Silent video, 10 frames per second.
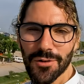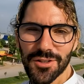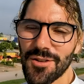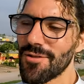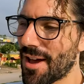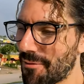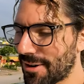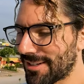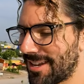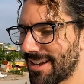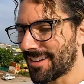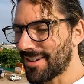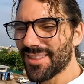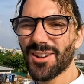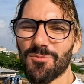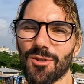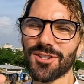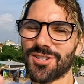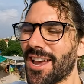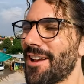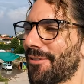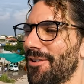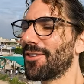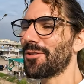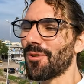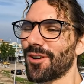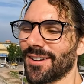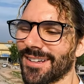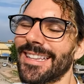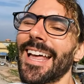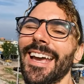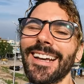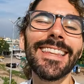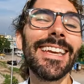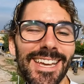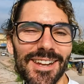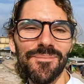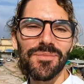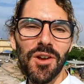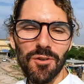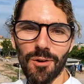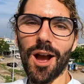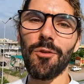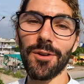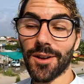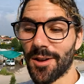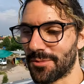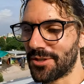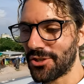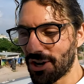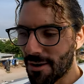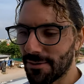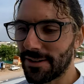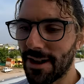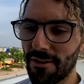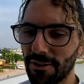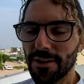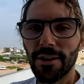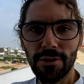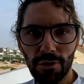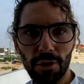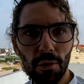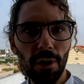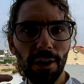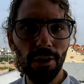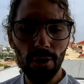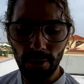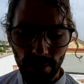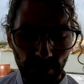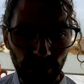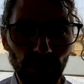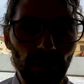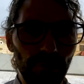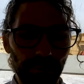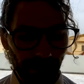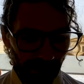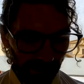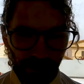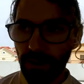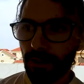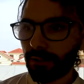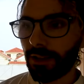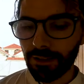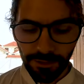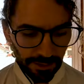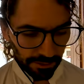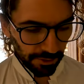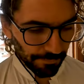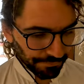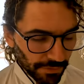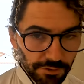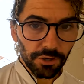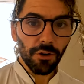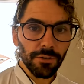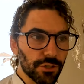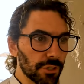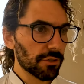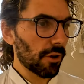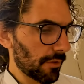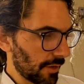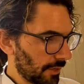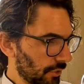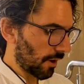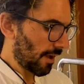those of you that want to take a little more safer, a little more clean route when it comes to chowing down, you're gonna want to go to a place like this. So just call the inn